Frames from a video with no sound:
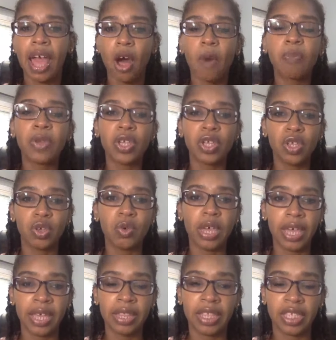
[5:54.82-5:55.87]
helping you
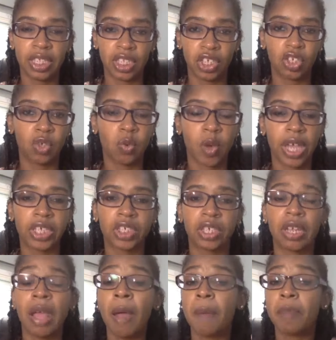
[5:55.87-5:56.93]
in this
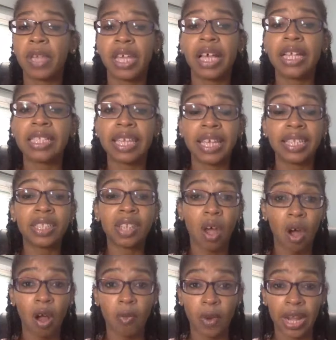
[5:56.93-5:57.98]
situation, because it's
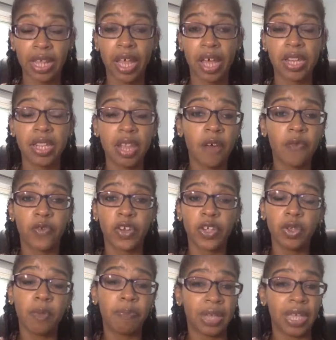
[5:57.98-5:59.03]
already enough for
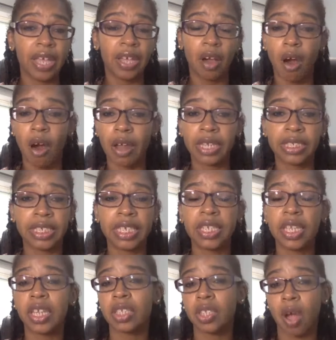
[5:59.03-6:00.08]
you. Being
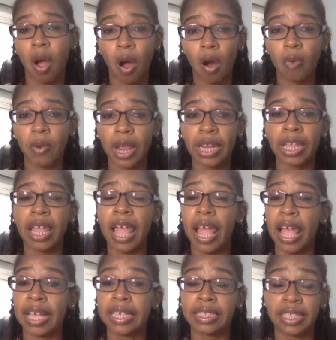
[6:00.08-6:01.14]
audited is already
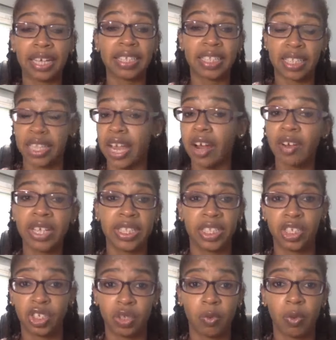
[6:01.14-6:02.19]
a scary
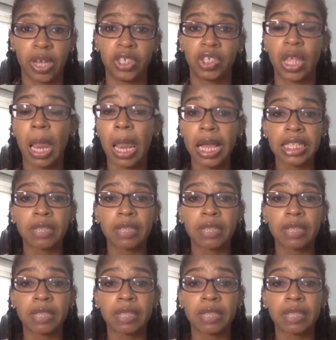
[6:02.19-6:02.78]
situation.